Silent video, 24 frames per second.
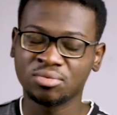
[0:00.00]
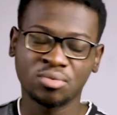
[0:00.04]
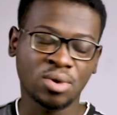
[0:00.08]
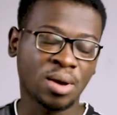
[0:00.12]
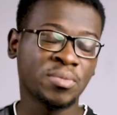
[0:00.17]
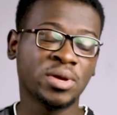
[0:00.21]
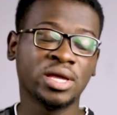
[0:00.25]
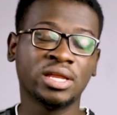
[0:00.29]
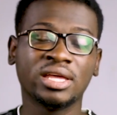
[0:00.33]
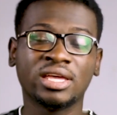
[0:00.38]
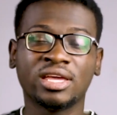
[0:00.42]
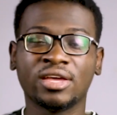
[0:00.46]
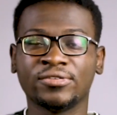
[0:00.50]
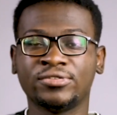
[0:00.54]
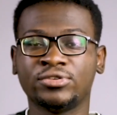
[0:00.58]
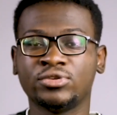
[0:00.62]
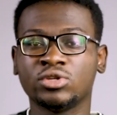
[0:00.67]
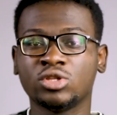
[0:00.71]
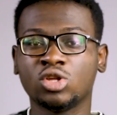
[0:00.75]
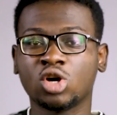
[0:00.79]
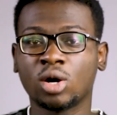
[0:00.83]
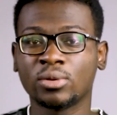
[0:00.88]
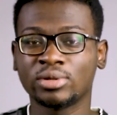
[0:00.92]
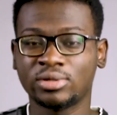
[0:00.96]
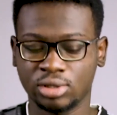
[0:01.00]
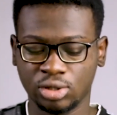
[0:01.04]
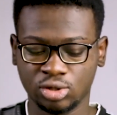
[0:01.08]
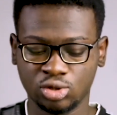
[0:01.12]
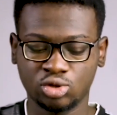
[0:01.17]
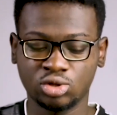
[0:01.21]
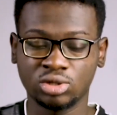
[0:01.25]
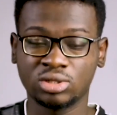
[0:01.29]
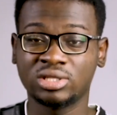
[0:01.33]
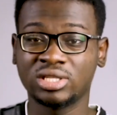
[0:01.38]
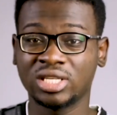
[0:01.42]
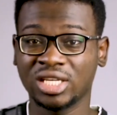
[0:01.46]
I mean, it gives you the option
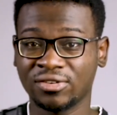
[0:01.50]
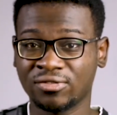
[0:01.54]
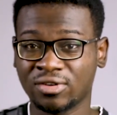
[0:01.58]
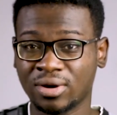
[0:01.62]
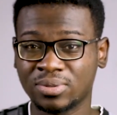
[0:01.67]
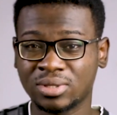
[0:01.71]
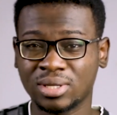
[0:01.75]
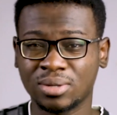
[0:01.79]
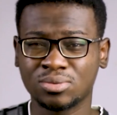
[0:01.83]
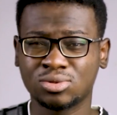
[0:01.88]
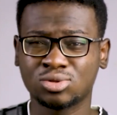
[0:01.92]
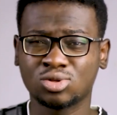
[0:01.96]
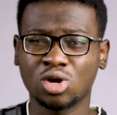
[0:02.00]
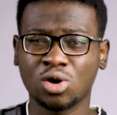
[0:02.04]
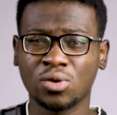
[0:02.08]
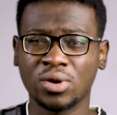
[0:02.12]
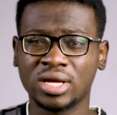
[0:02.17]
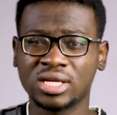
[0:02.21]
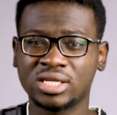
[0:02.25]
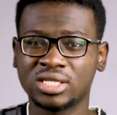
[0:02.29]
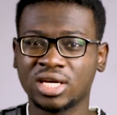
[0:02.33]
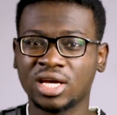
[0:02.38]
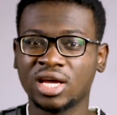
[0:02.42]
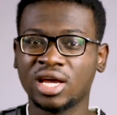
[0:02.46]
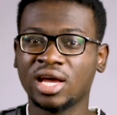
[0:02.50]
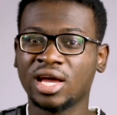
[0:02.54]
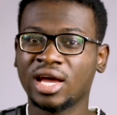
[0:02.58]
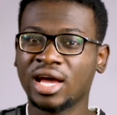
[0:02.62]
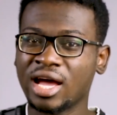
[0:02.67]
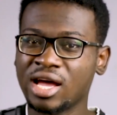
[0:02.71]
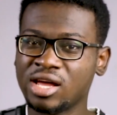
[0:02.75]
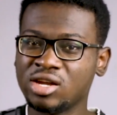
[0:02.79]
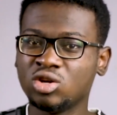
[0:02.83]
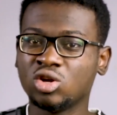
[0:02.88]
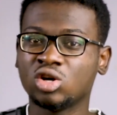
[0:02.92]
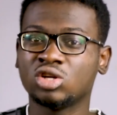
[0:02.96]
to save up some storage
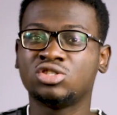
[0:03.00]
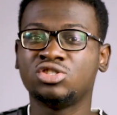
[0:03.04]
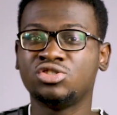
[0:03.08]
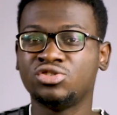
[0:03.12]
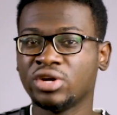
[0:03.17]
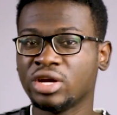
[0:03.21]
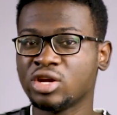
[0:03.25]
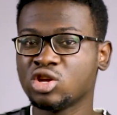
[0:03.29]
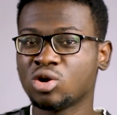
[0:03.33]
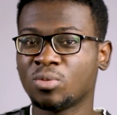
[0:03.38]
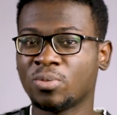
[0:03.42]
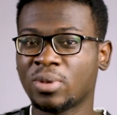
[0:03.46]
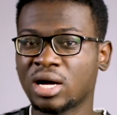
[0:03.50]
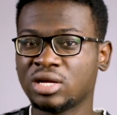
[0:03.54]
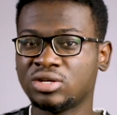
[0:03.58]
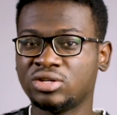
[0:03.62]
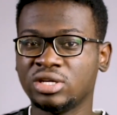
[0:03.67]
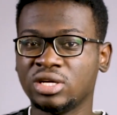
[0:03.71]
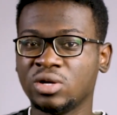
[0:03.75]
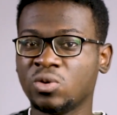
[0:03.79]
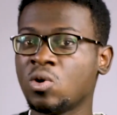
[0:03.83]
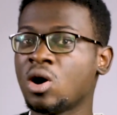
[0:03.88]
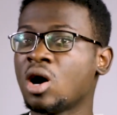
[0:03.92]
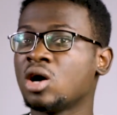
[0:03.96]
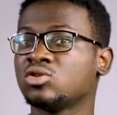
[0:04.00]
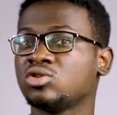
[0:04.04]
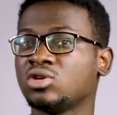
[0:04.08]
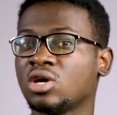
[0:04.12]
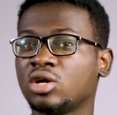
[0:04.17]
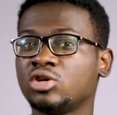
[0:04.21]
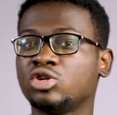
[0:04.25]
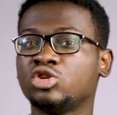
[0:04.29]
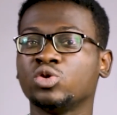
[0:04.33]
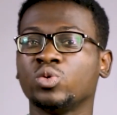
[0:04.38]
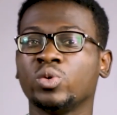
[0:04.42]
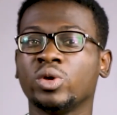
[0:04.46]
and not drain your battery whilst you
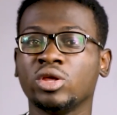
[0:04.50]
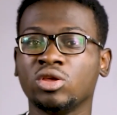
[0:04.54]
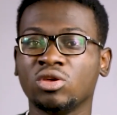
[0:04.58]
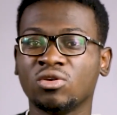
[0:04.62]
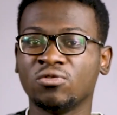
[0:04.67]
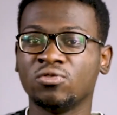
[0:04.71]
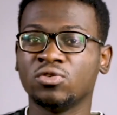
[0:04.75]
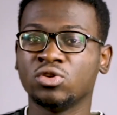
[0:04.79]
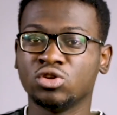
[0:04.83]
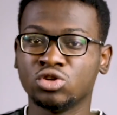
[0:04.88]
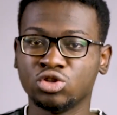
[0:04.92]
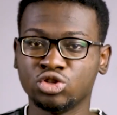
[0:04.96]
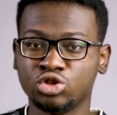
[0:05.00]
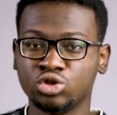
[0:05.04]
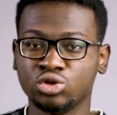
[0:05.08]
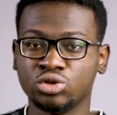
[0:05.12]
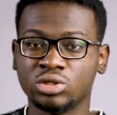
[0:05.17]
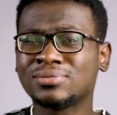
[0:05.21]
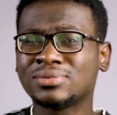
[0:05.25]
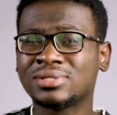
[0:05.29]
are doing your video shoot.